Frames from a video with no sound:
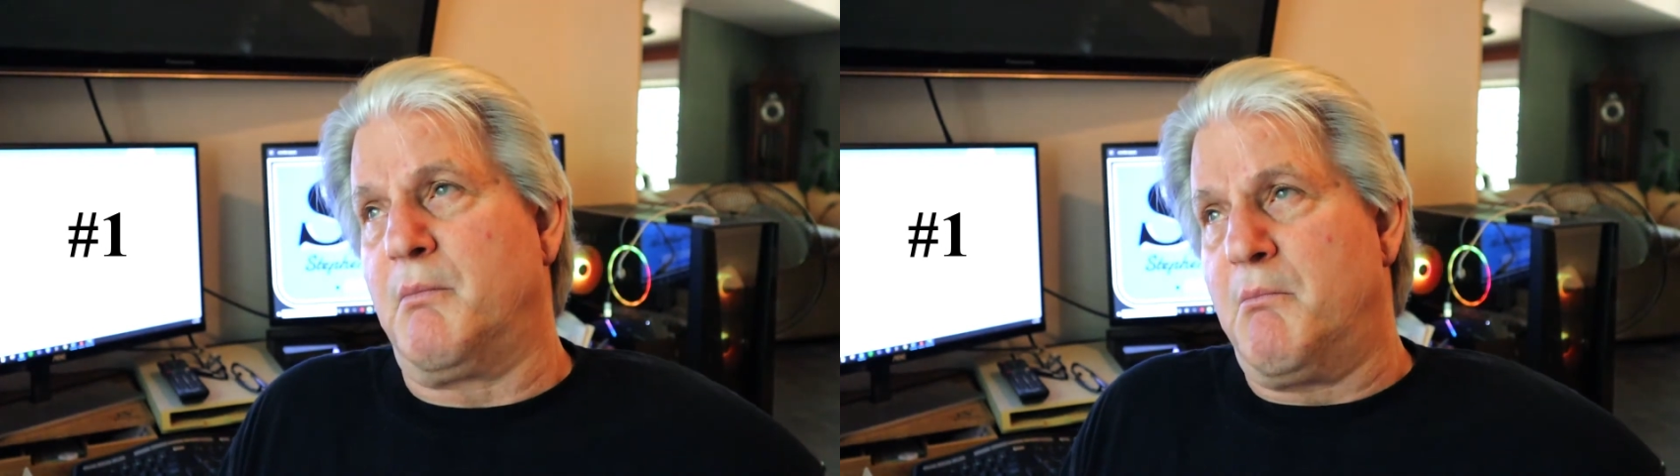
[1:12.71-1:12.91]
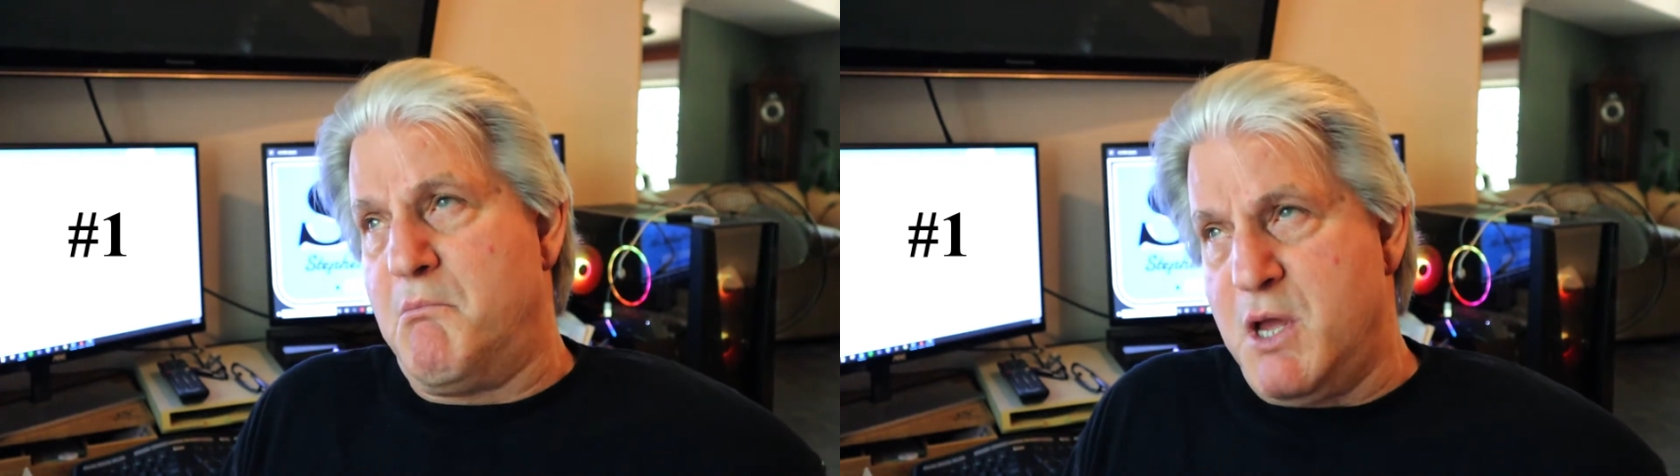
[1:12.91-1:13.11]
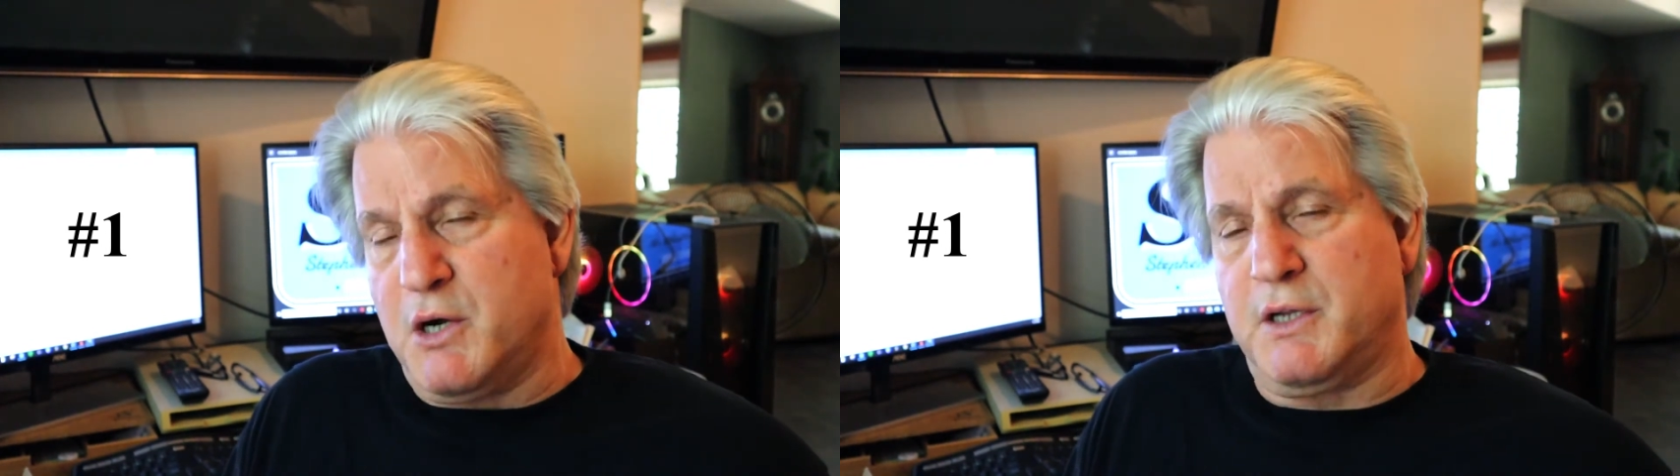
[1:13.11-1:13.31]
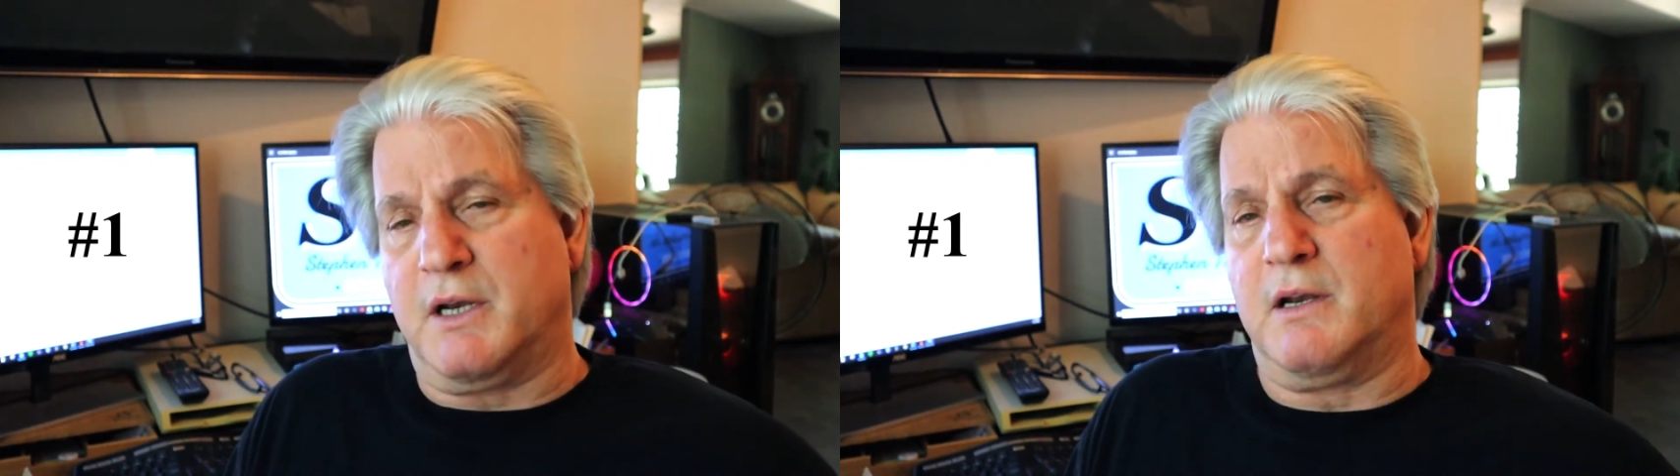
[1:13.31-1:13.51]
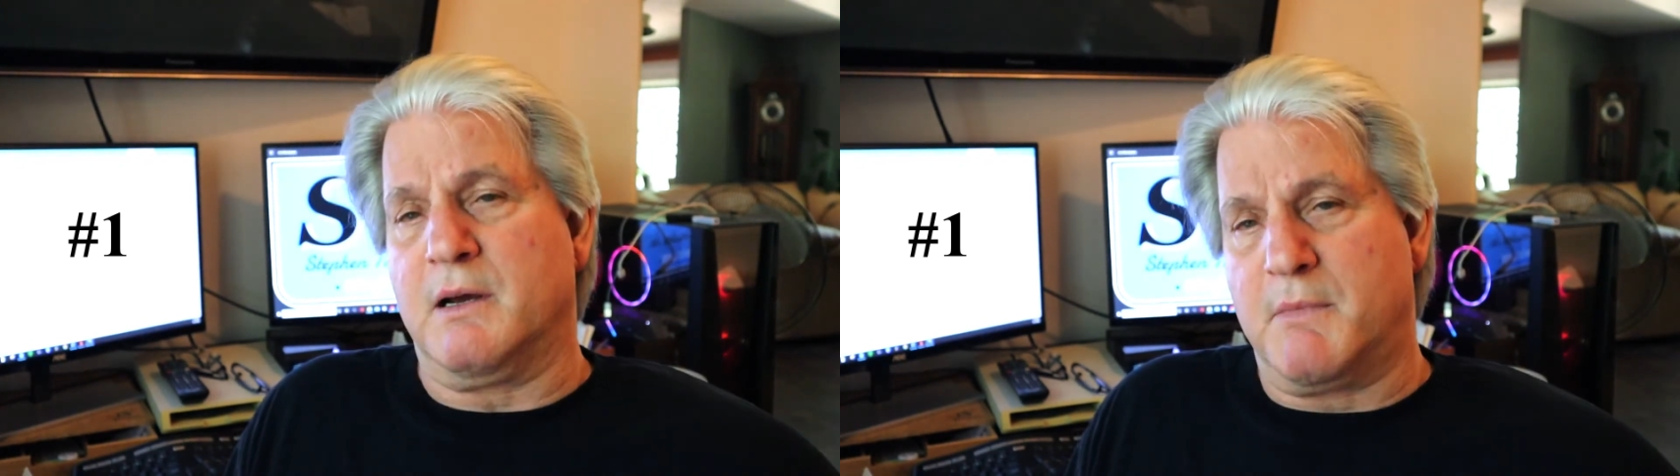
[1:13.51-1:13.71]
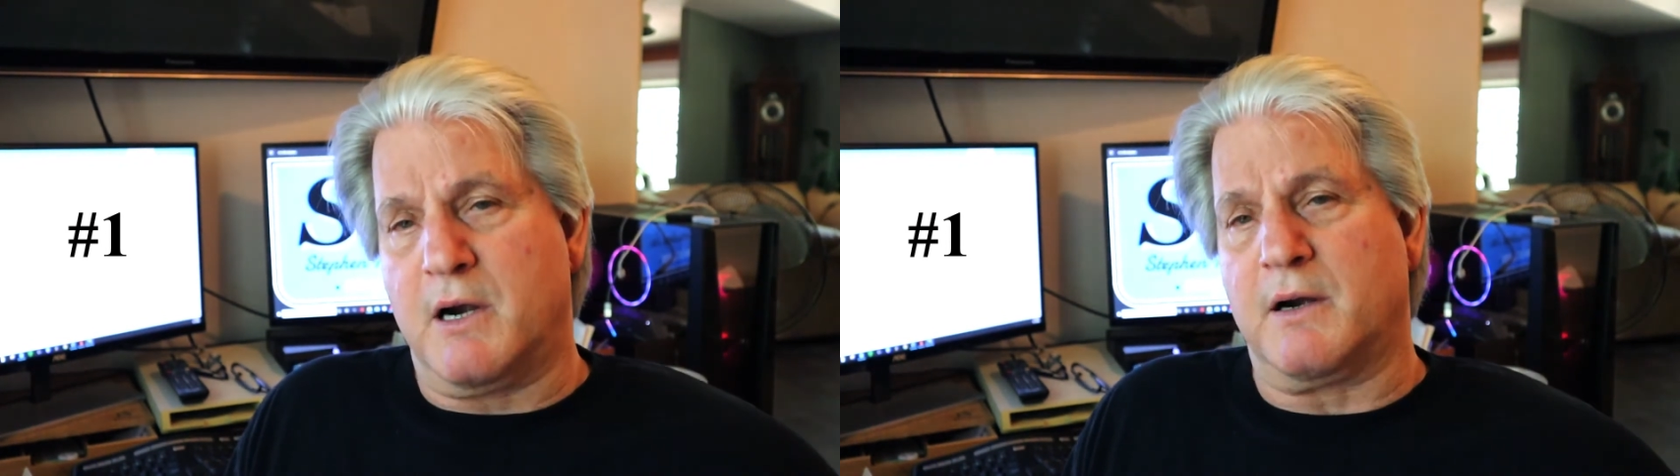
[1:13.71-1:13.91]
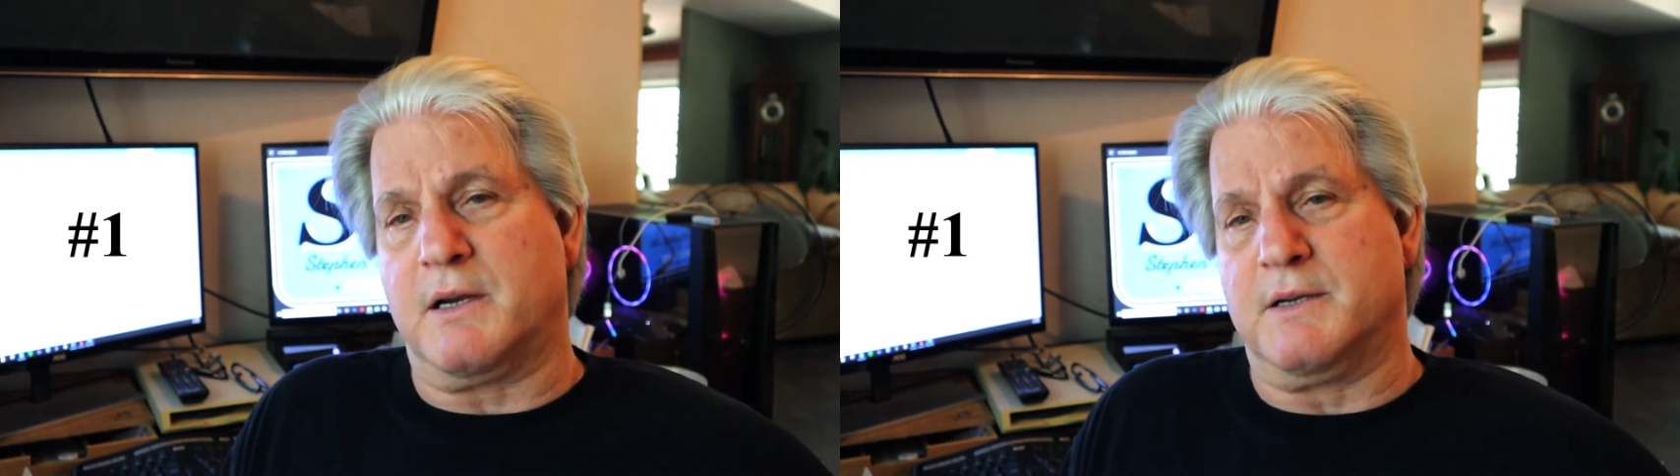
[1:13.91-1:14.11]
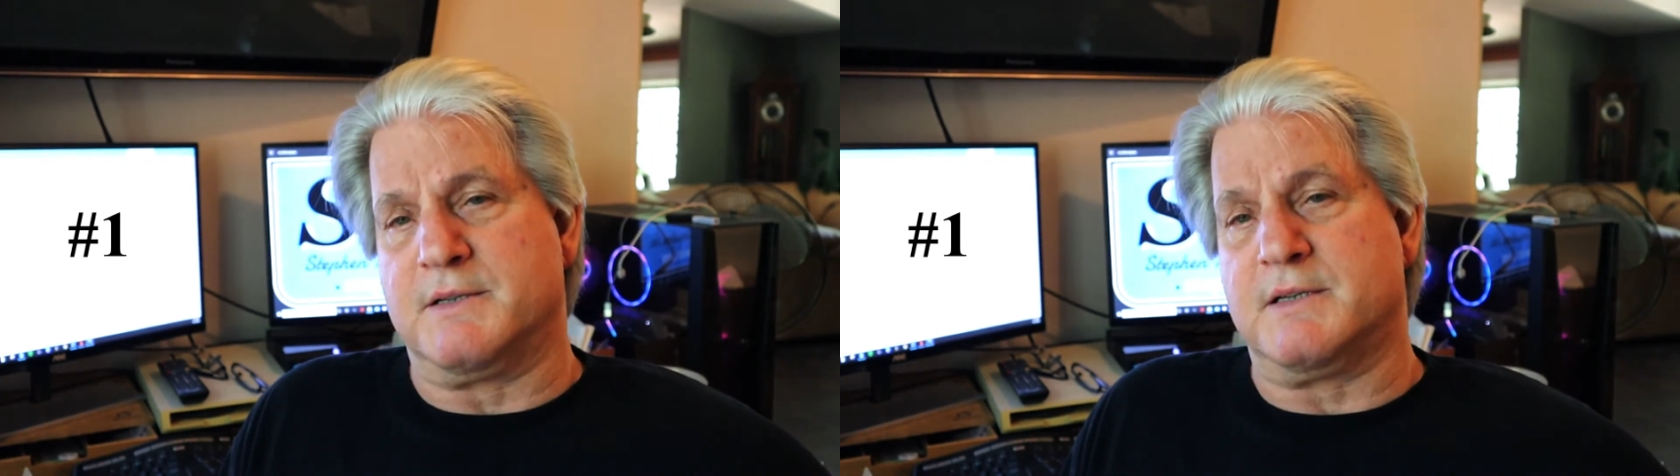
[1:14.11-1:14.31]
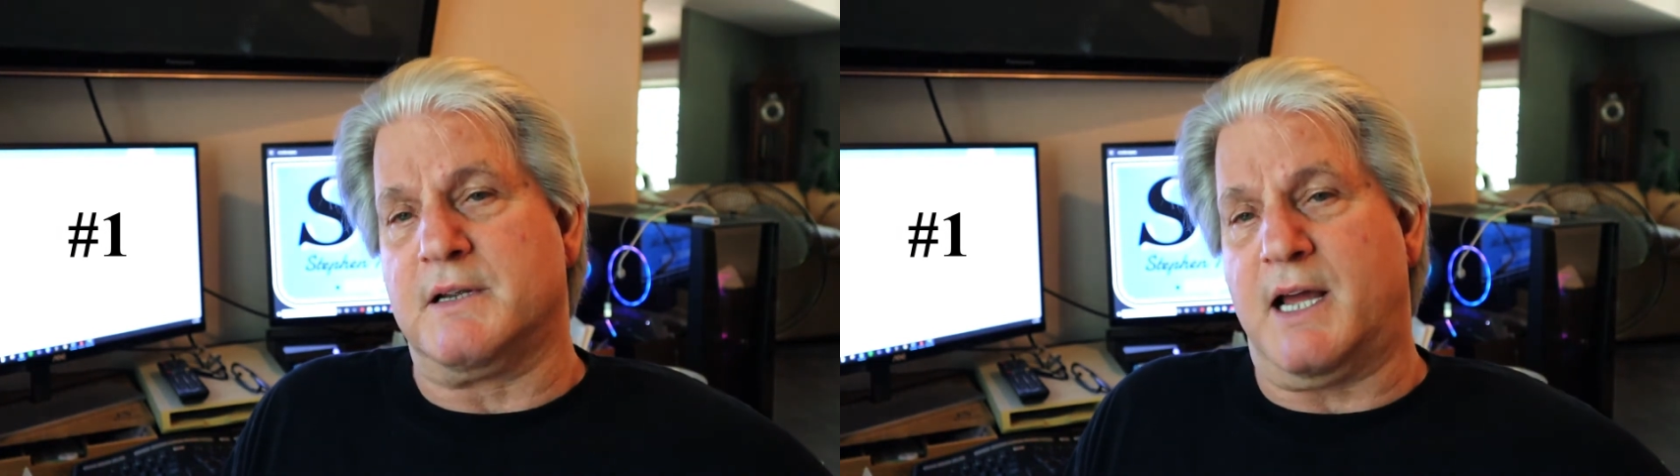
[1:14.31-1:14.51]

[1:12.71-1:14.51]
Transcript: million Americans